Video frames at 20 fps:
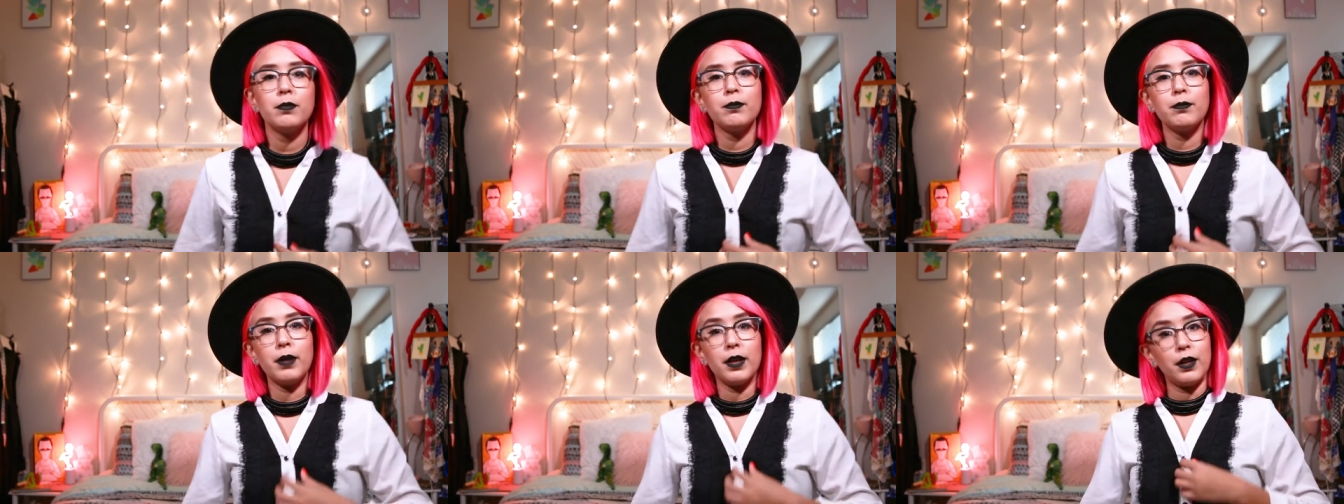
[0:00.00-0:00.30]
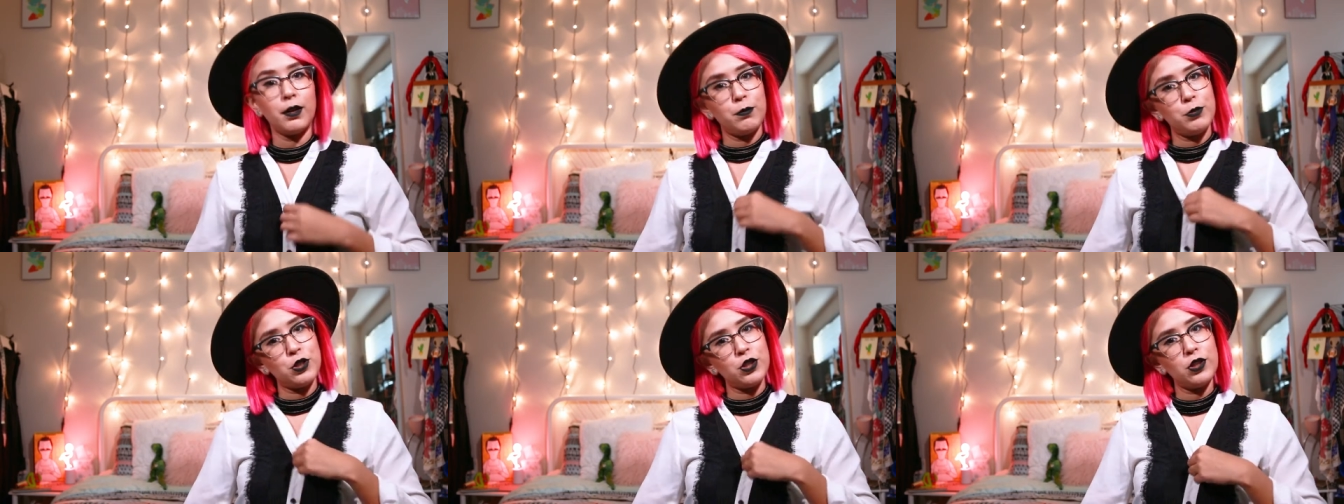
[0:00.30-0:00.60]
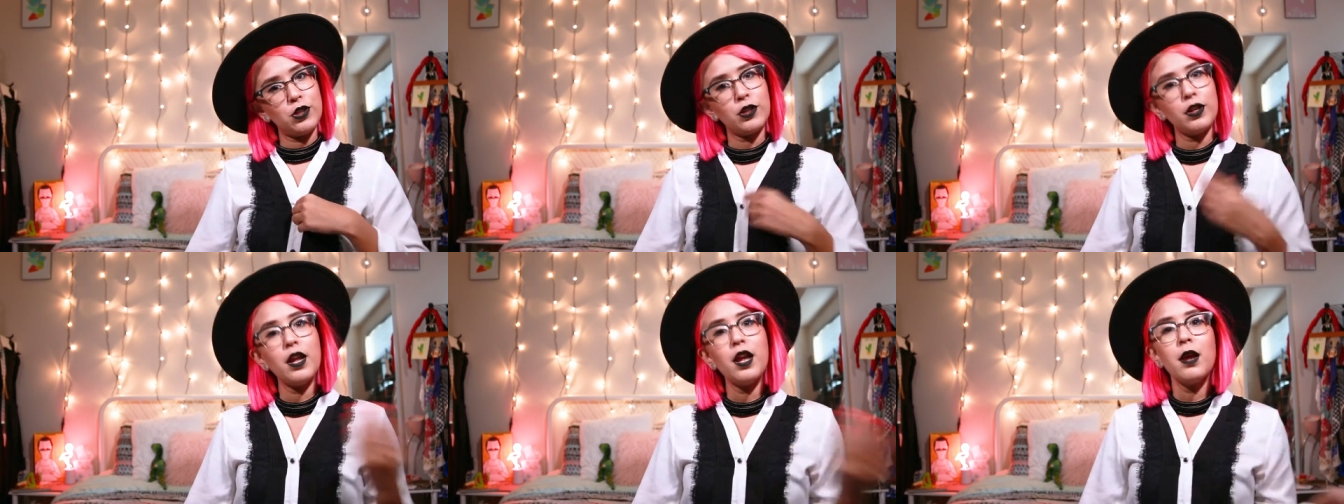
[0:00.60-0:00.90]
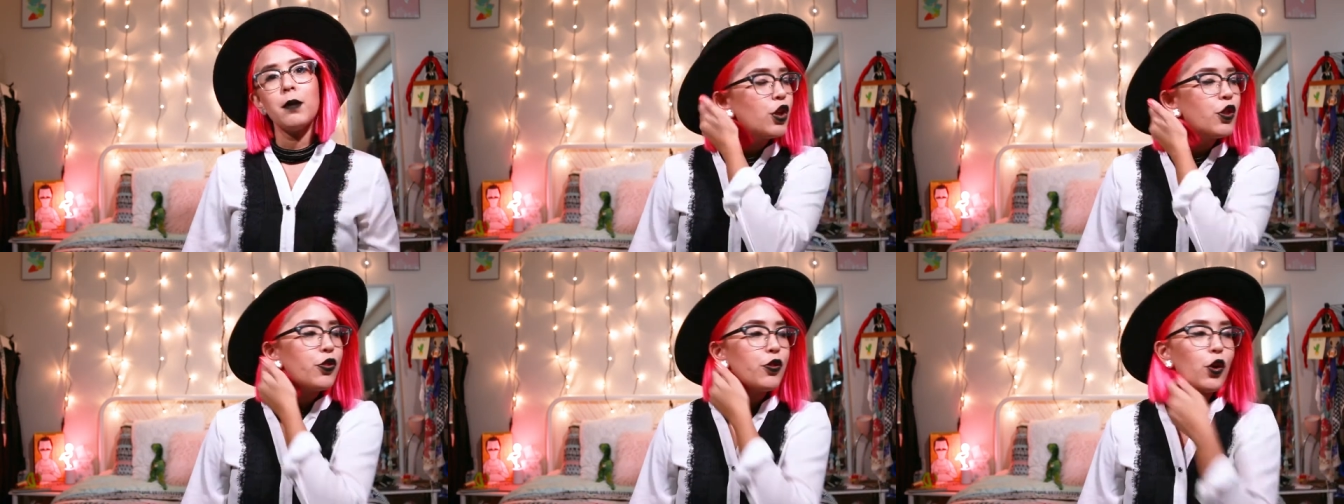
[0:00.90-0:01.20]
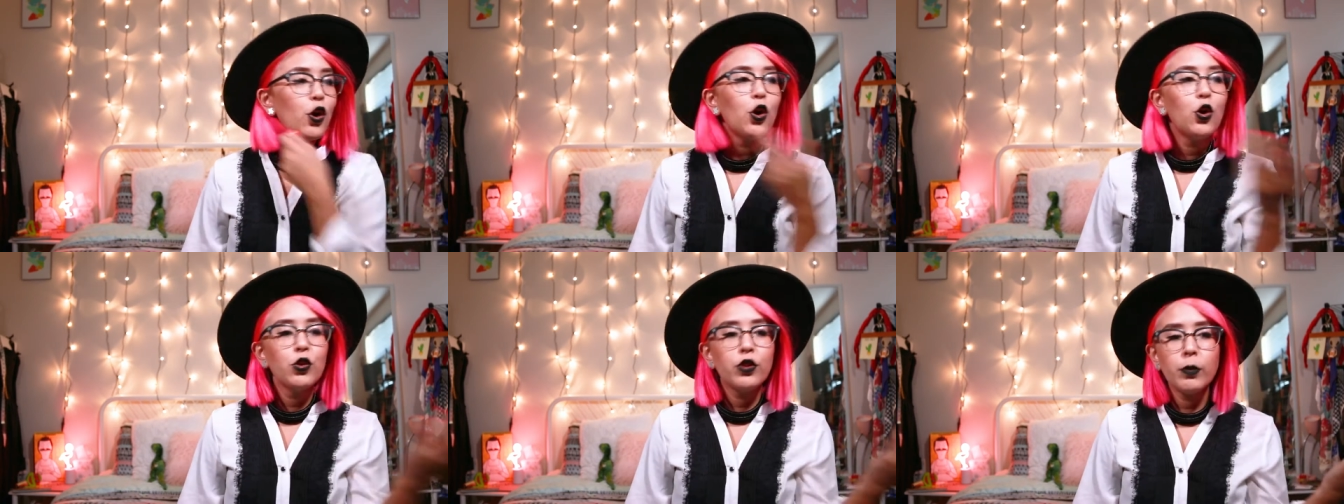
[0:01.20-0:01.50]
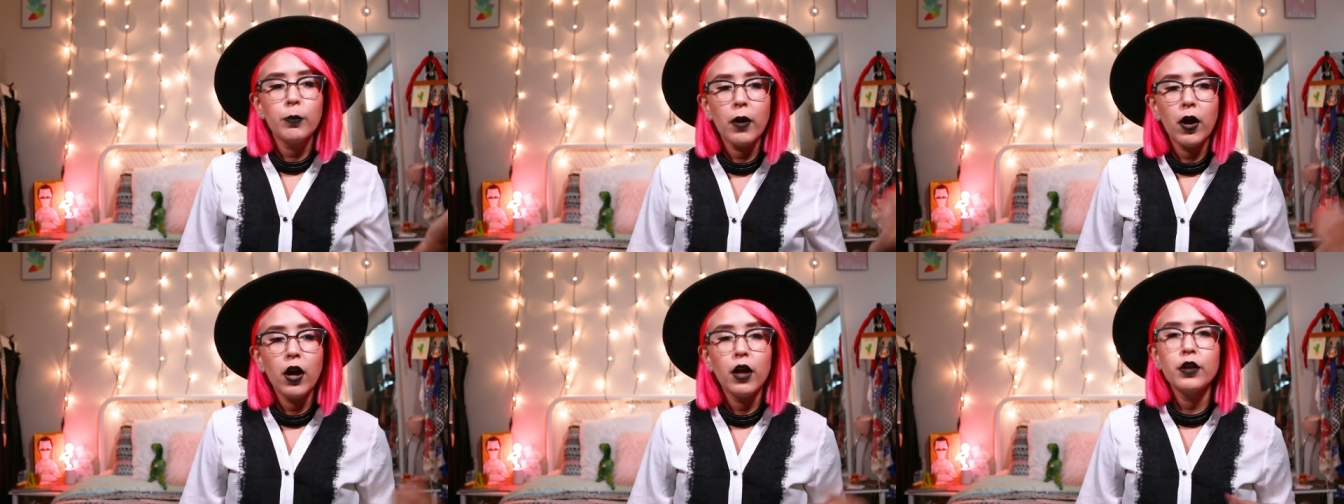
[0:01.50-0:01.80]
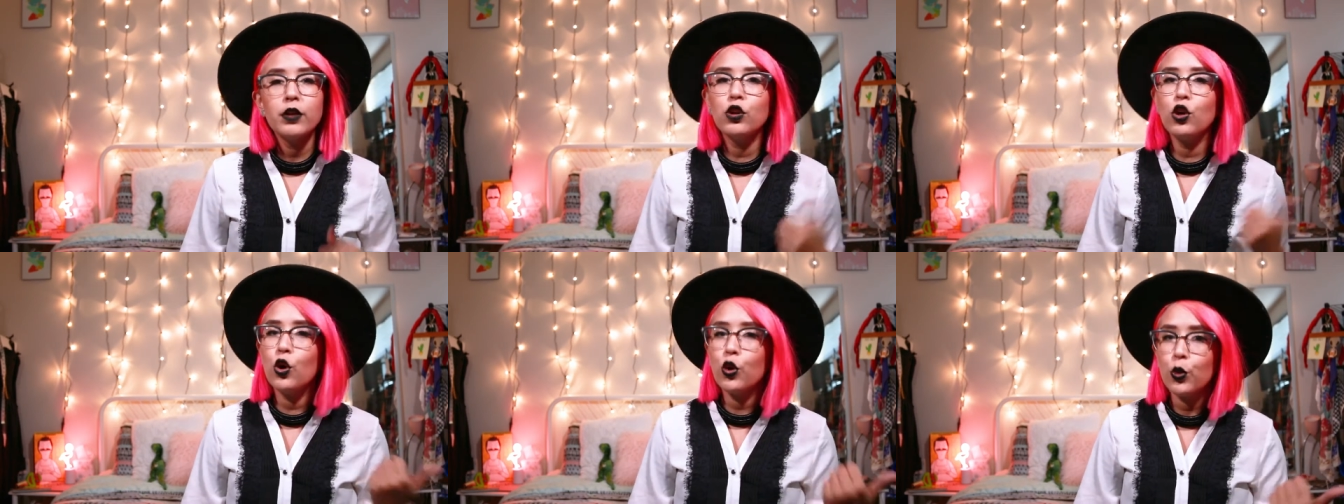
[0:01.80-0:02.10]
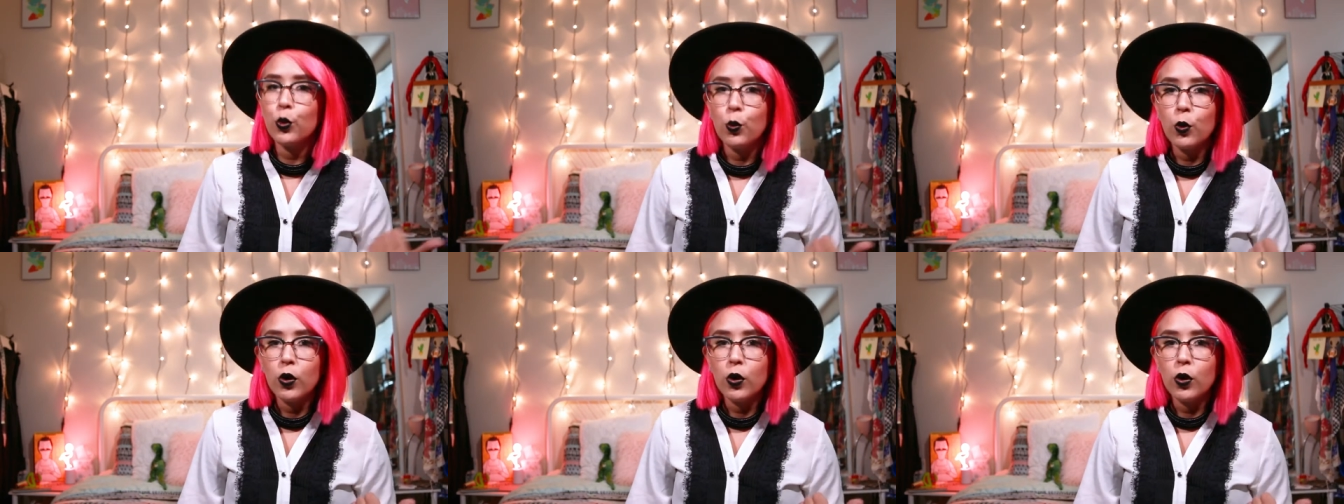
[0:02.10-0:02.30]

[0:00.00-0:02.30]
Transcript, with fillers: button-up shirt. Throw them on, go to